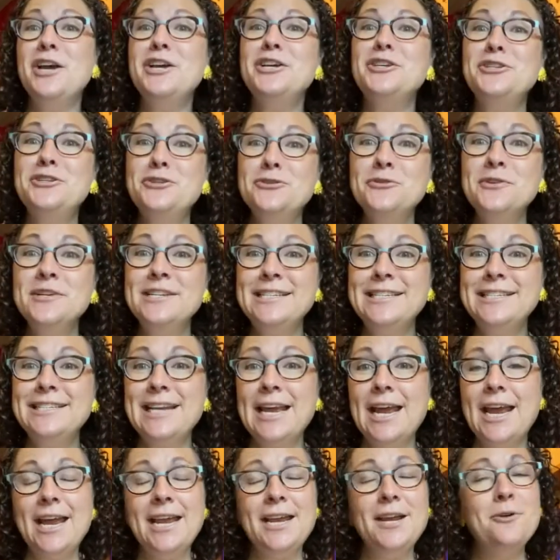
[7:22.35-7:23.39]
you can
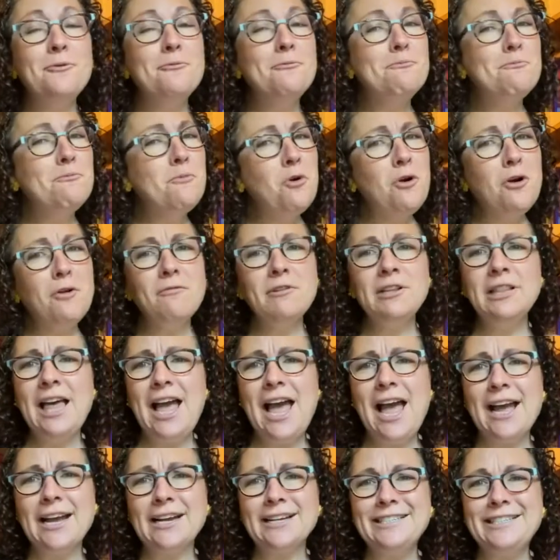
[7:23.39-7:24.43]
stay more
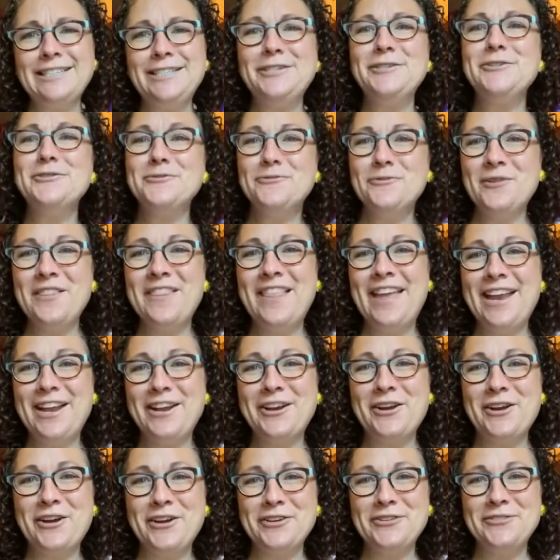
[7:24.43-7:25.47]
relaxed when they
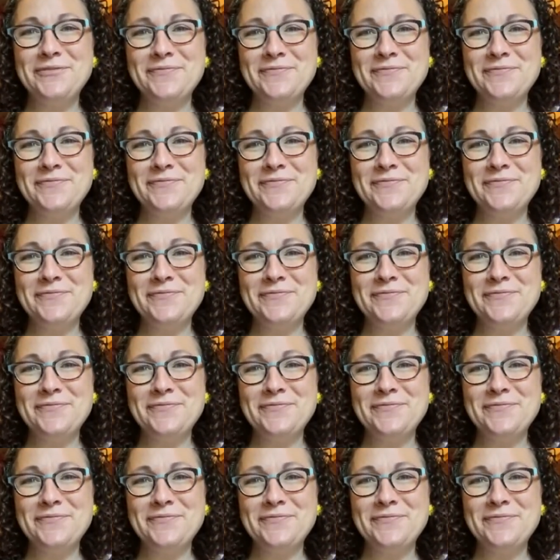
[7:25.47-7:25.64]
occur.